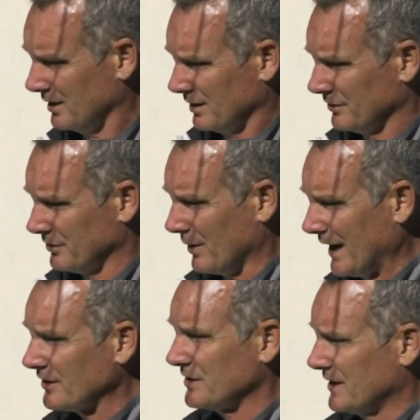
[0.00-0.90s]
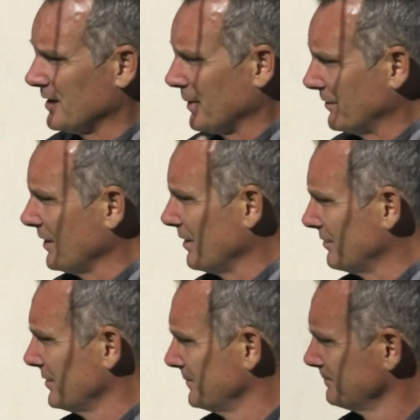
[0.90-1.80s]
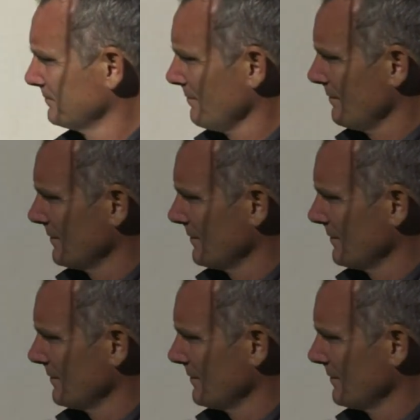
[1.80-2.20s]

that are still fresh in his mind today.